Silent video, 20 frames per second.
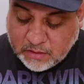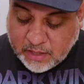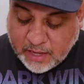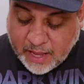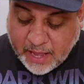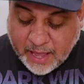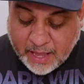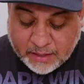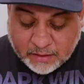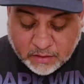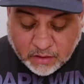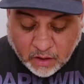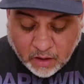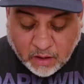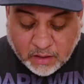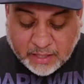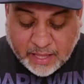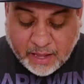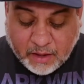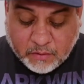and
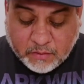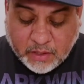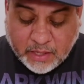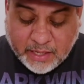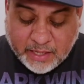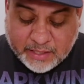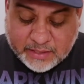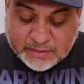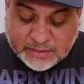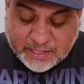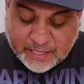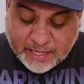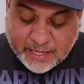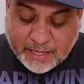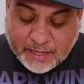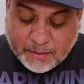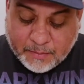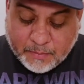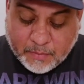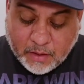call out to
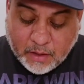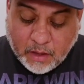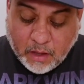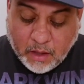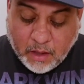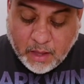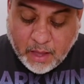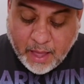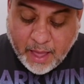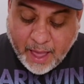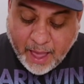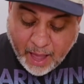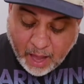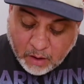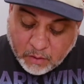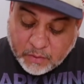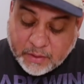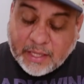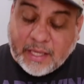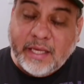him
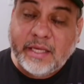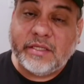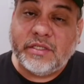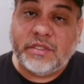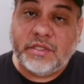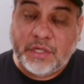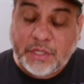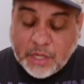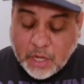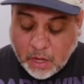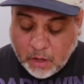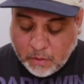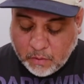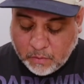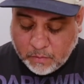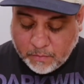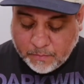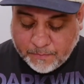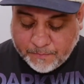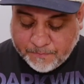how he is to
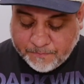go."